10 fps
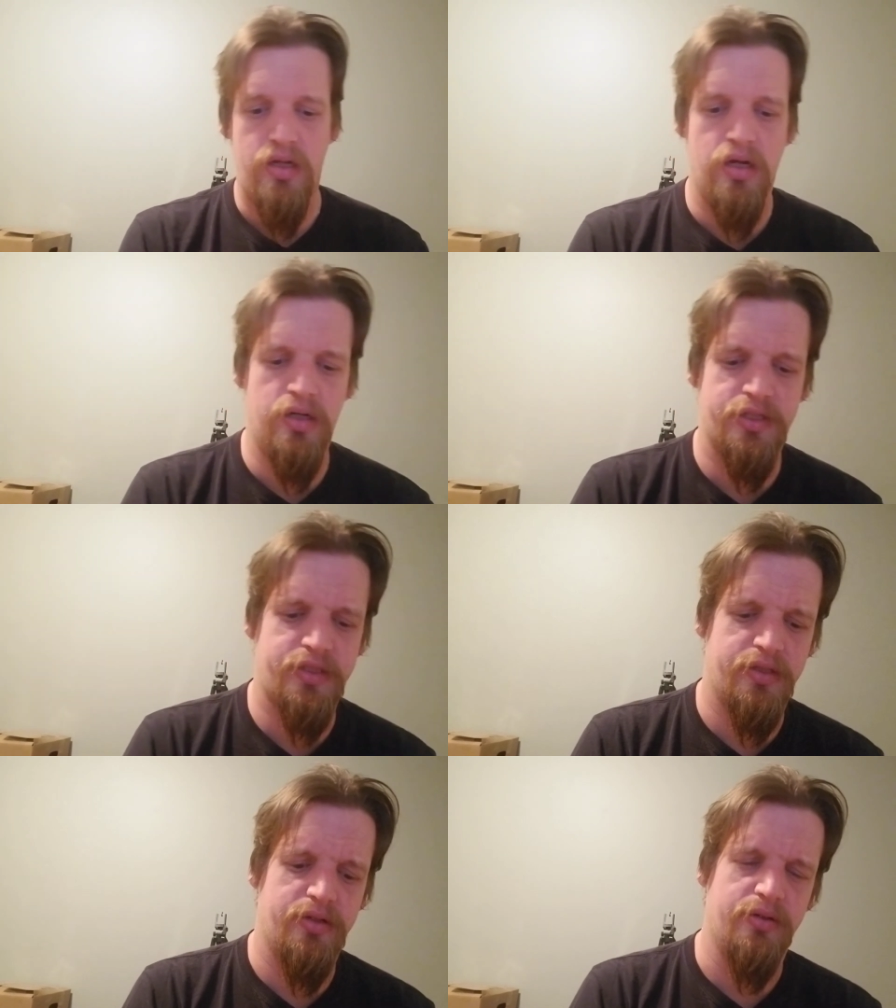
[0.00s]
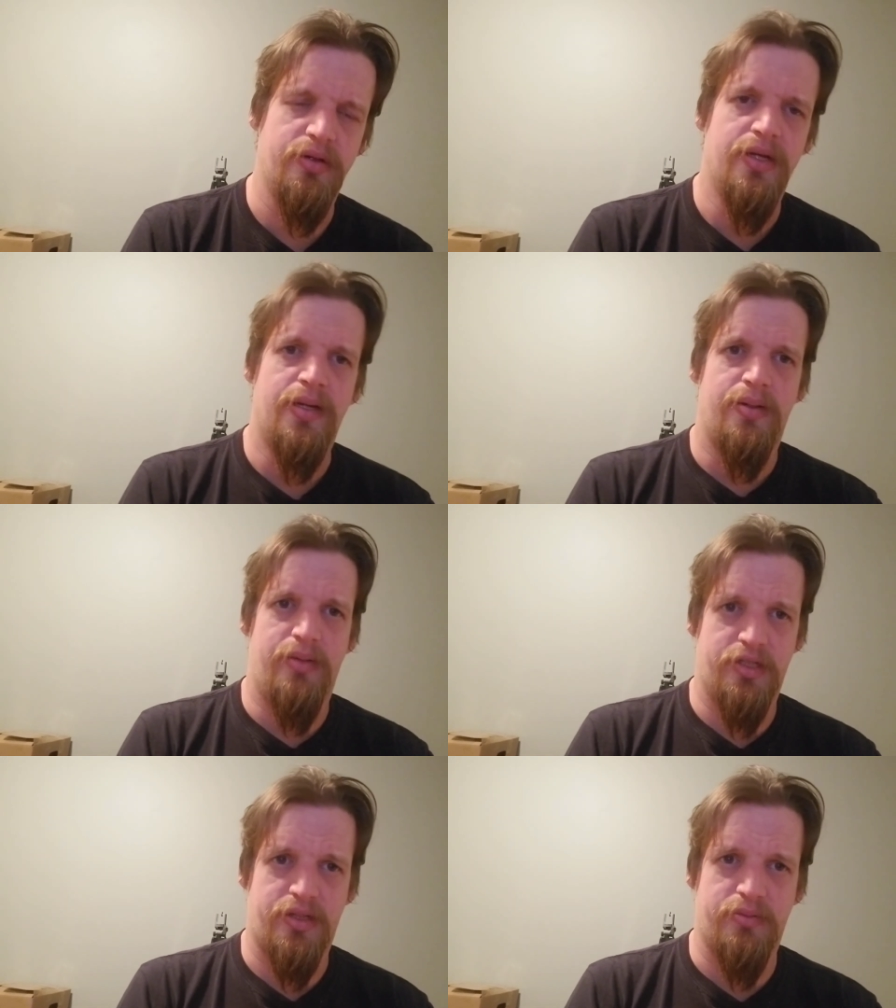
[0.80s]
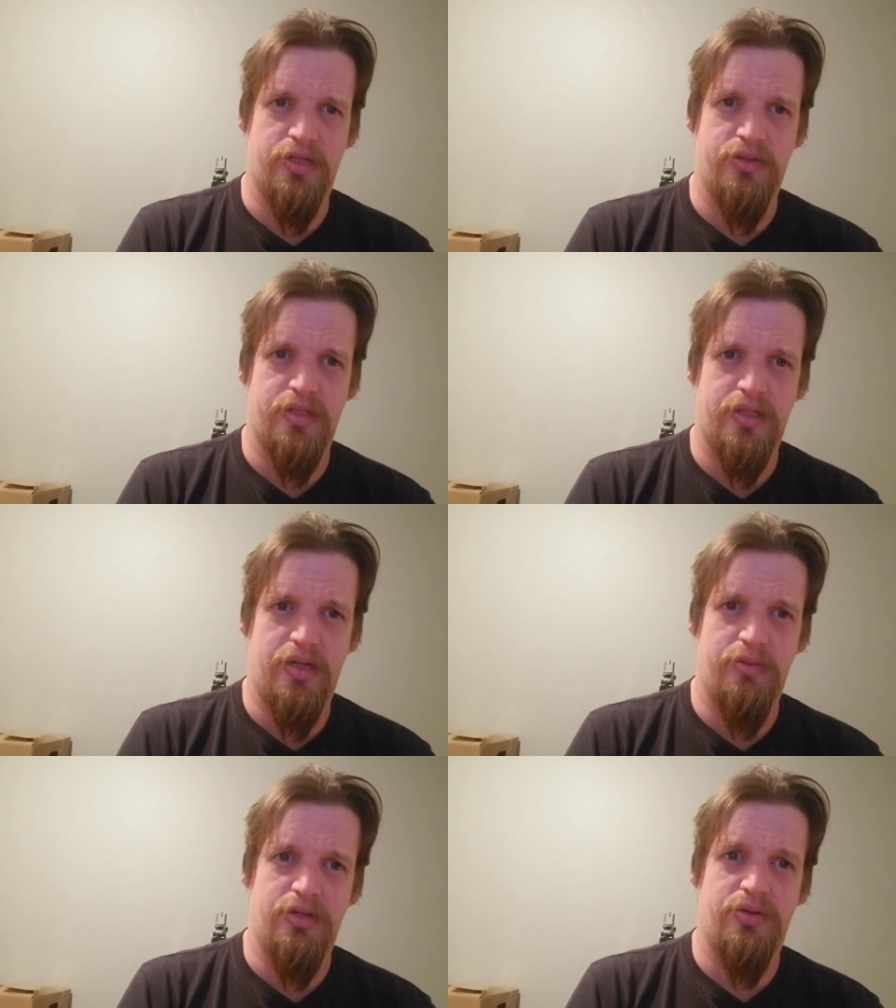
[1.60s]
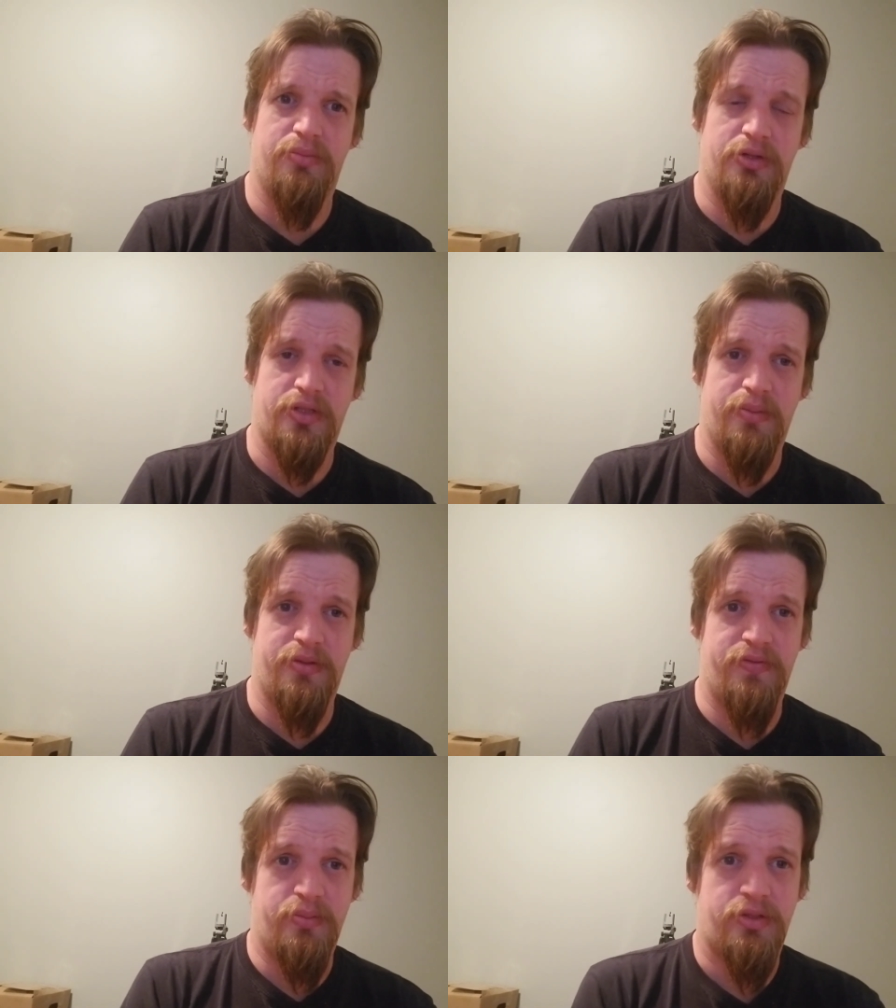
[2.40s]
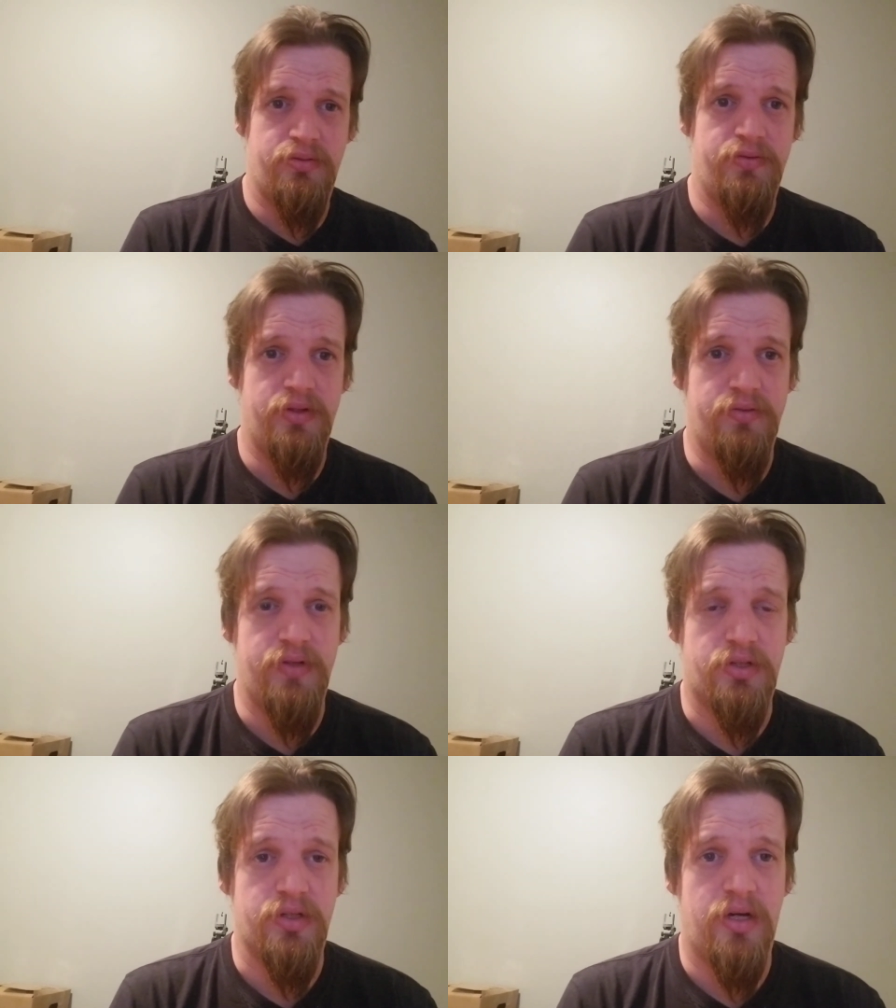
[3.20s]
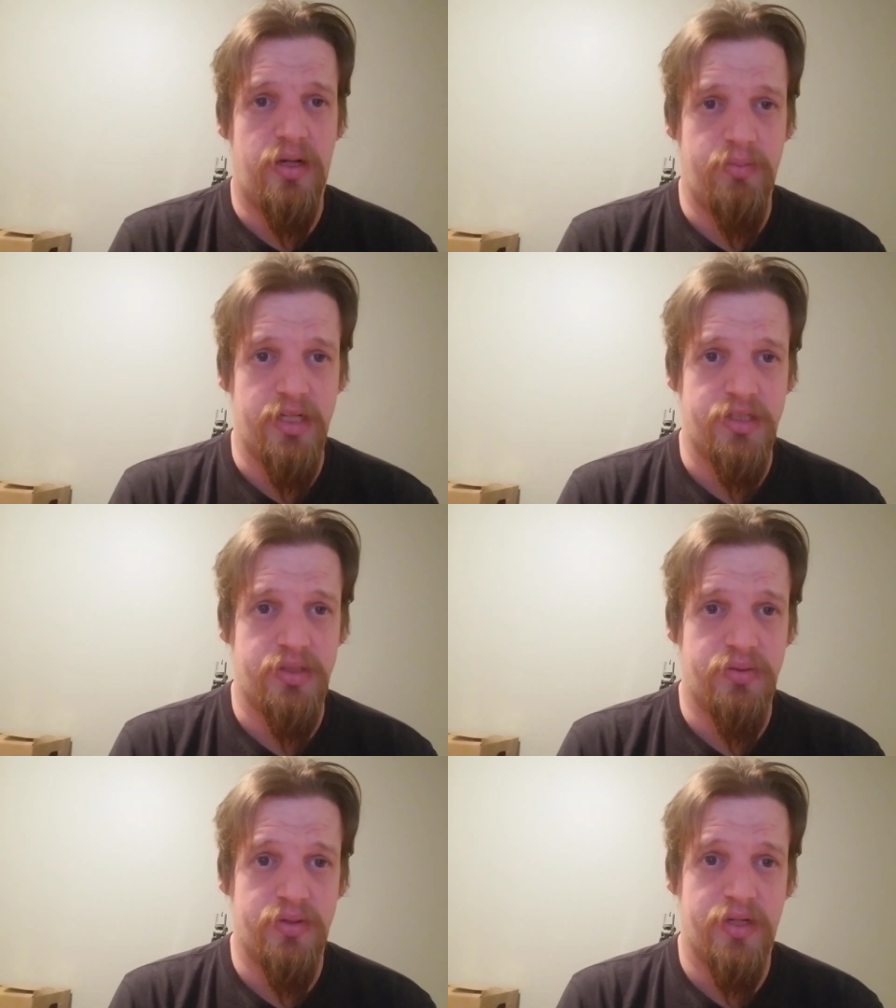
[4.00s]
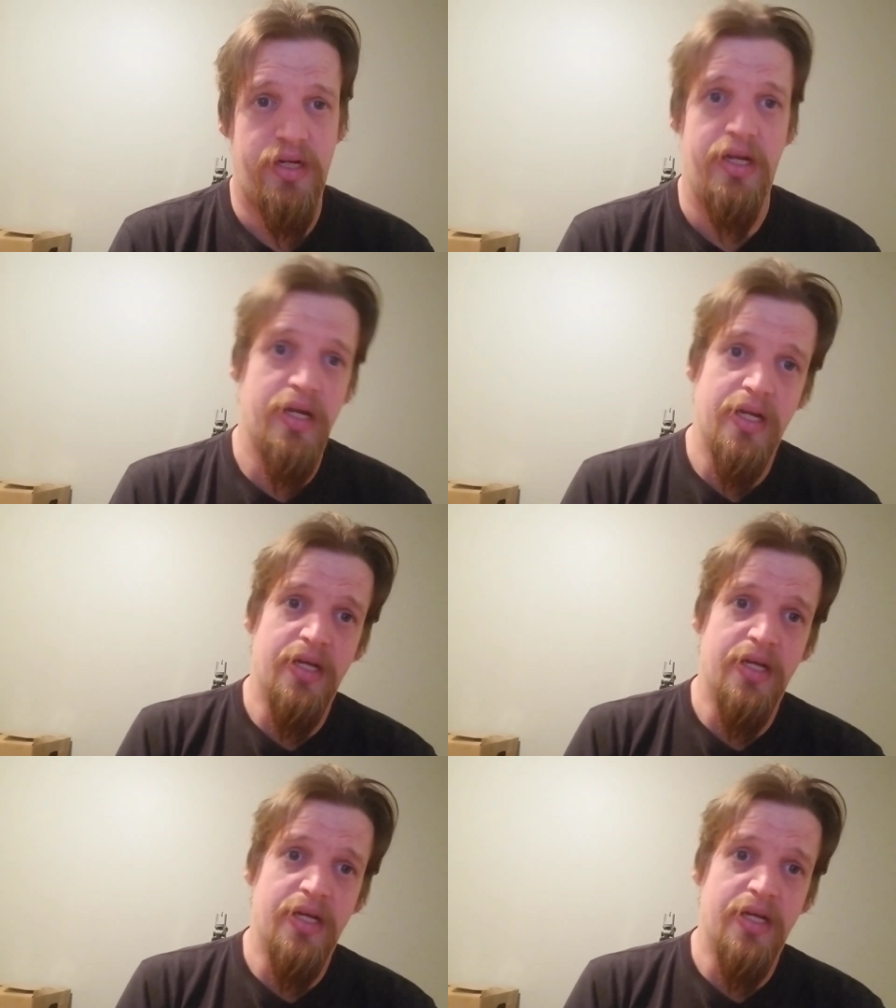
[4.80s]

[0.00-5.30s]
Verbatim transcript: Also, my Instagram is always linked down below. I post clips of films going to be in the future on my story.